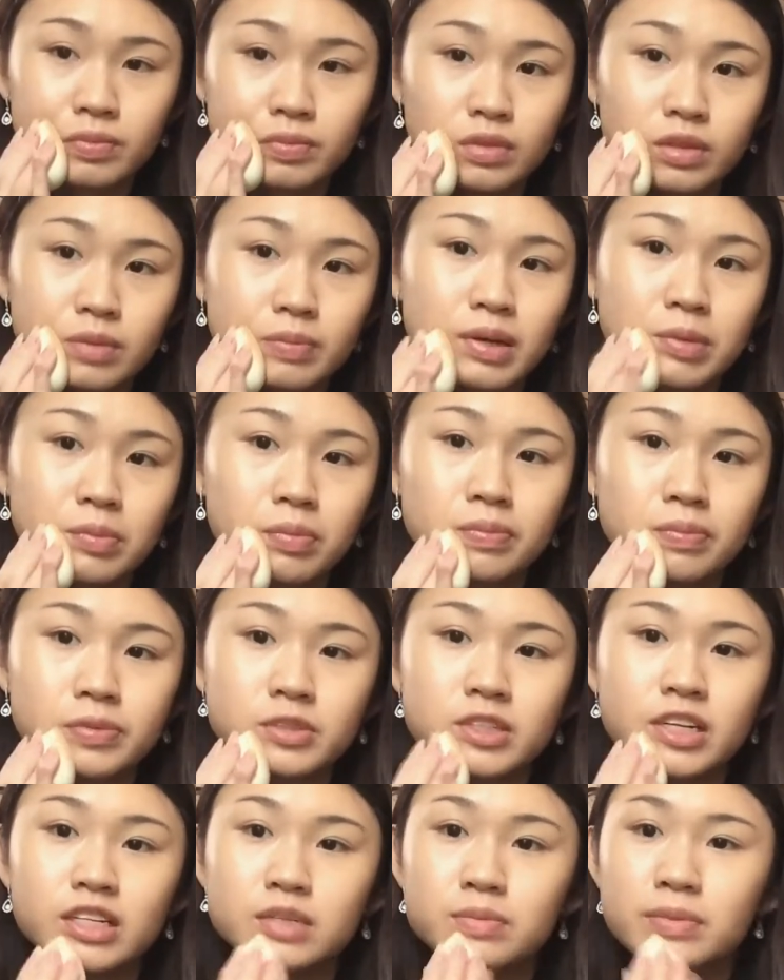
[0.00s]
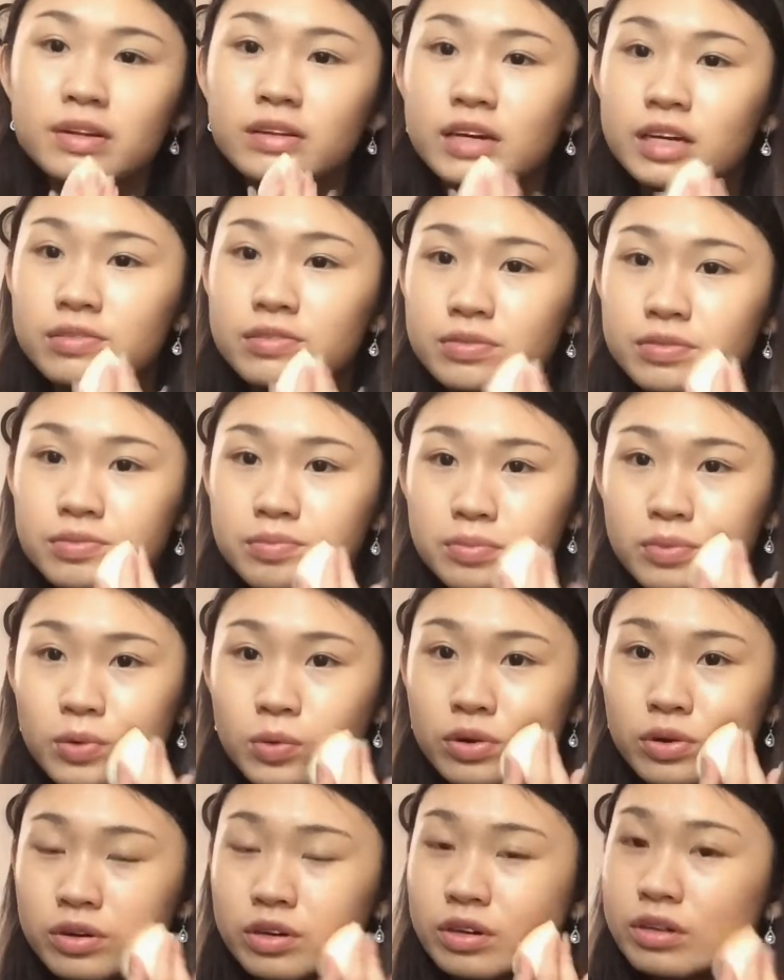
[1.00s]
It might change my life
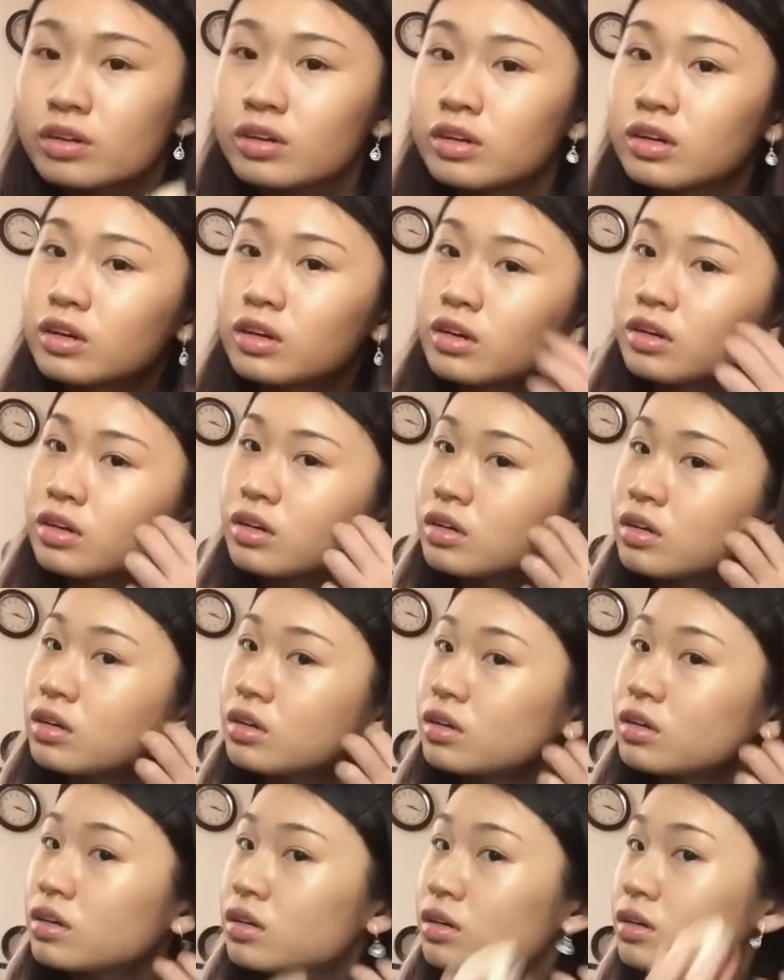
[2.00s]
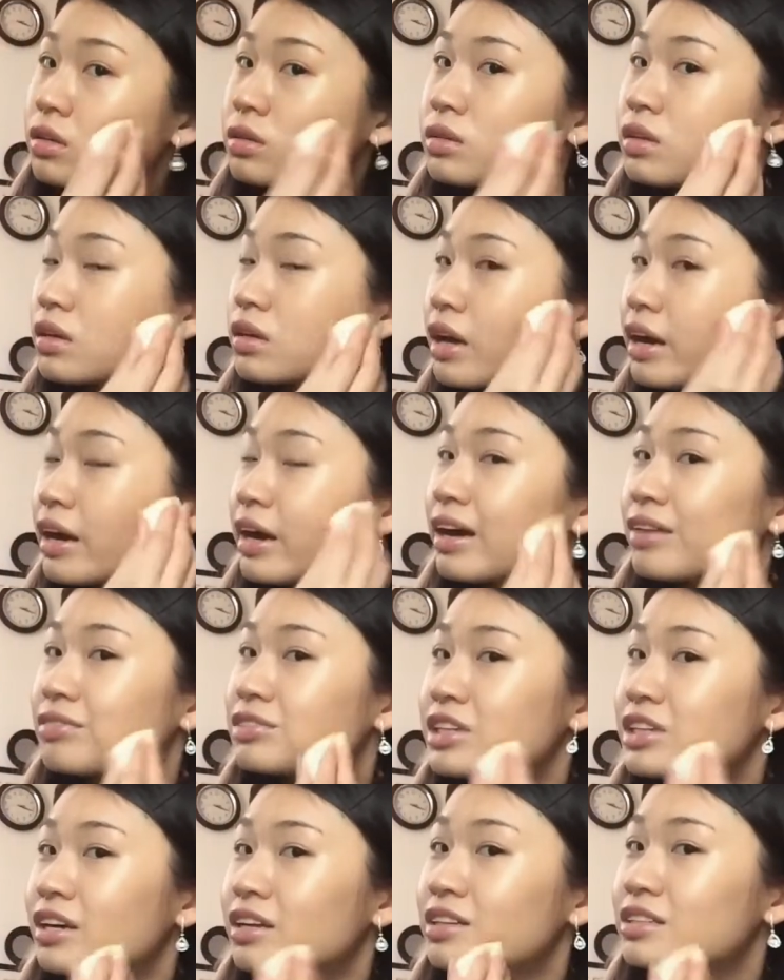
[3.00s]
more than I have
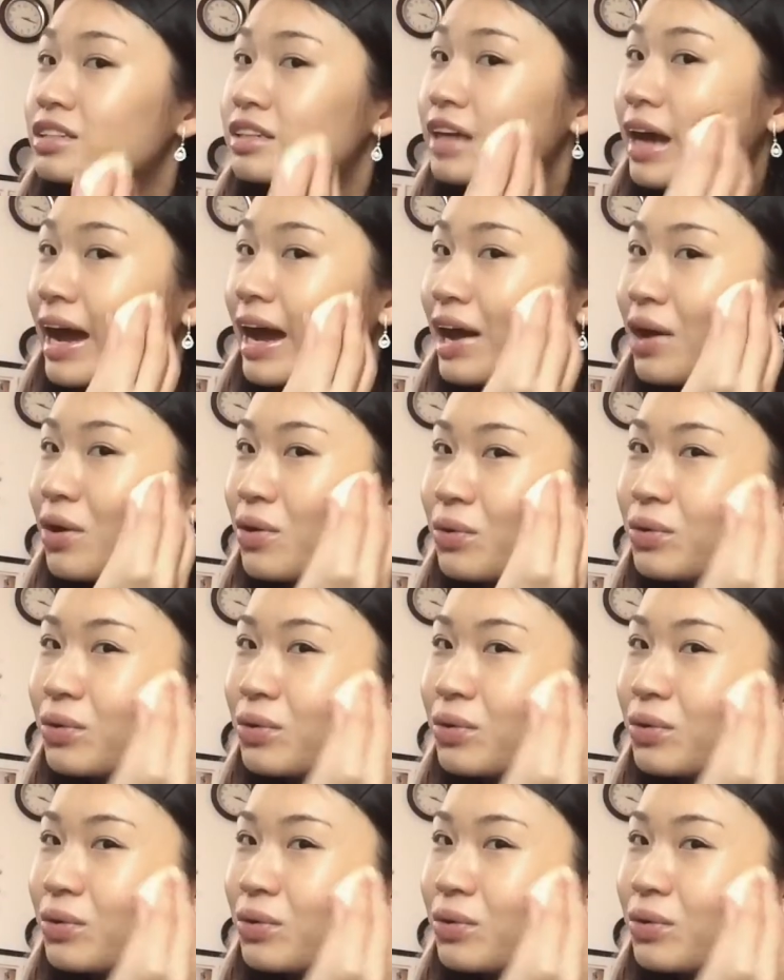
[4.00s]
changed now.